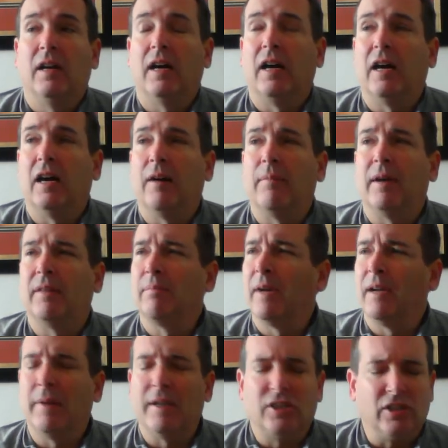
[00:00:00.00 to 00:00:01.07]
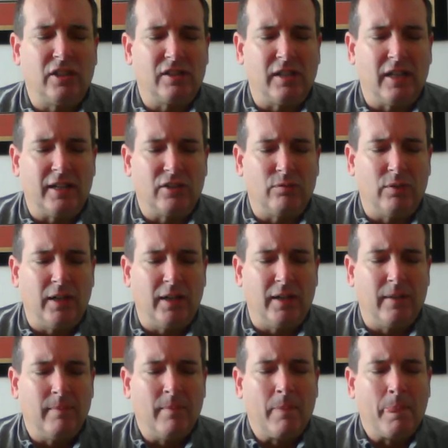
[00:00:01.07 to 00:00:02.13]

I might have mentioned this last week.